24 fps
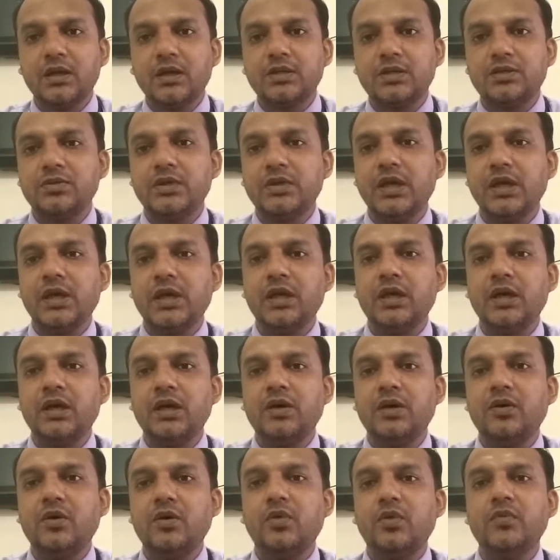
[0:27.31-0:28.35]
Today,
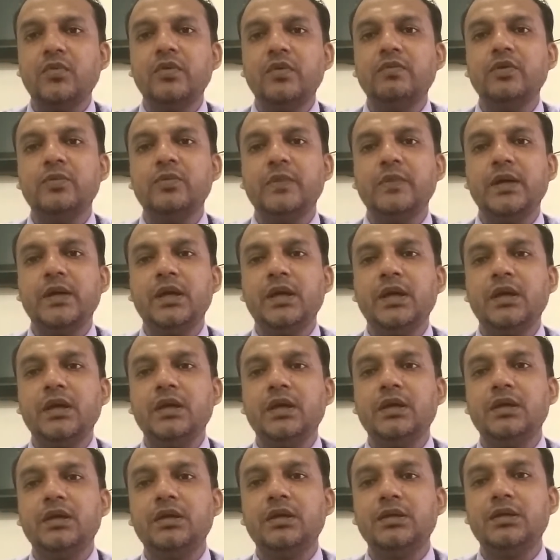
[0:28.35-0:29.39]
we would be
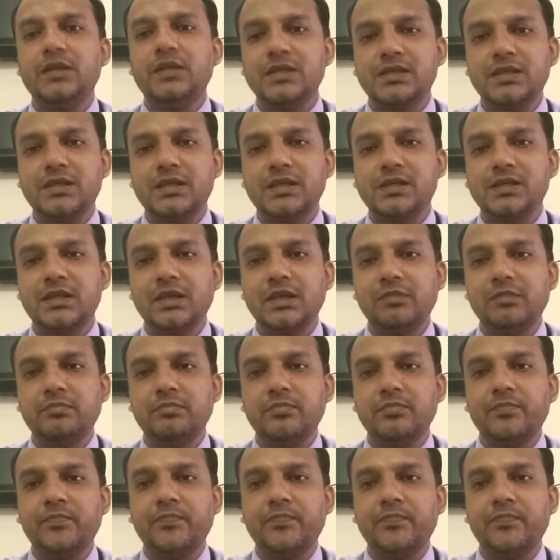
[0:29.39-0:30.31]
discussing